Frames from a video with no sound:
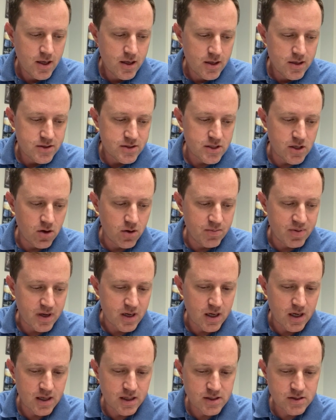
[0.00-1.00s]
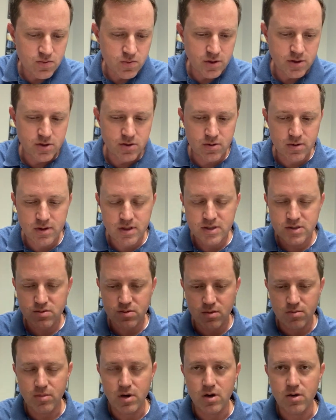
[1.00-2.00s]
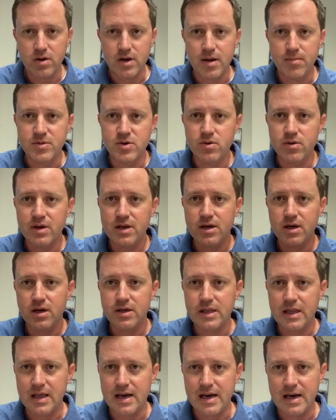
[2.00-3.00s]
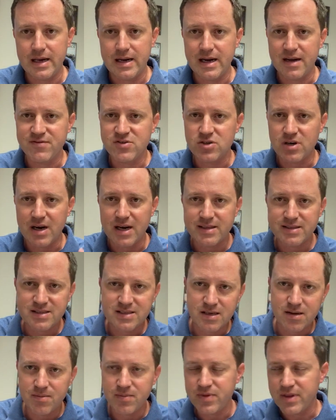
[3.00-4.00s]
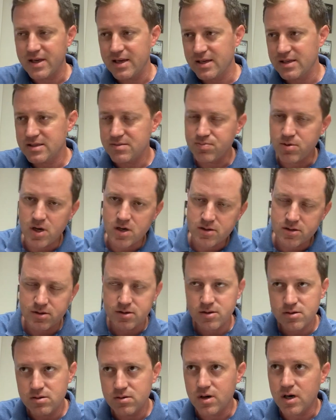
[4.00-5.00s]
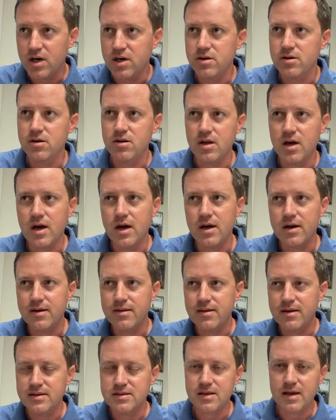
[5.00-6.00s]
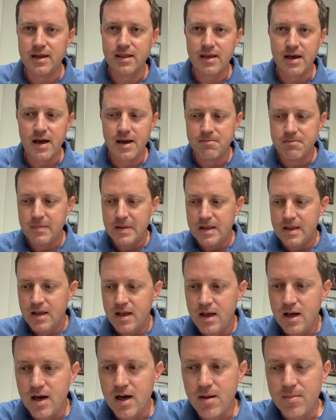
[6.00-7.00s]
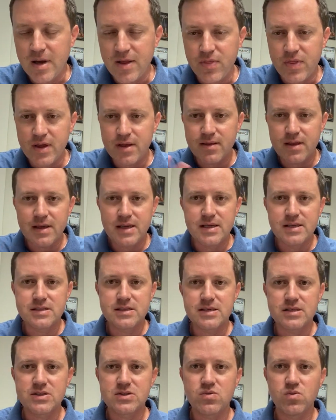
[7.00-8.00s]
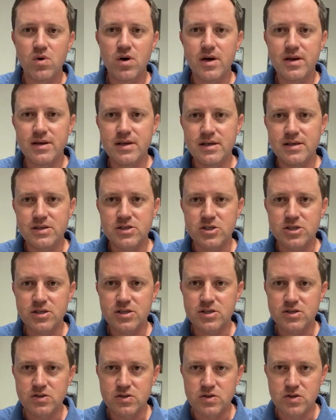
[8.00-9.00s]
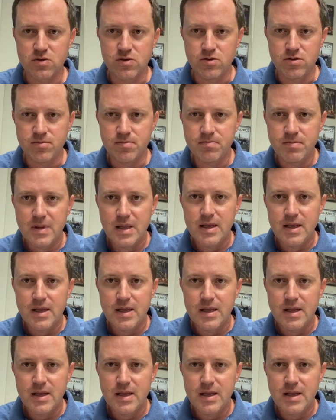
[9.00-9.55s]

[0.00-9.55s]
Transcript: So because we're doing this remote, I'm doing it online. I've tried some things, ProctorU, HonorLock, things like that. I think the easiest one is just Zoom.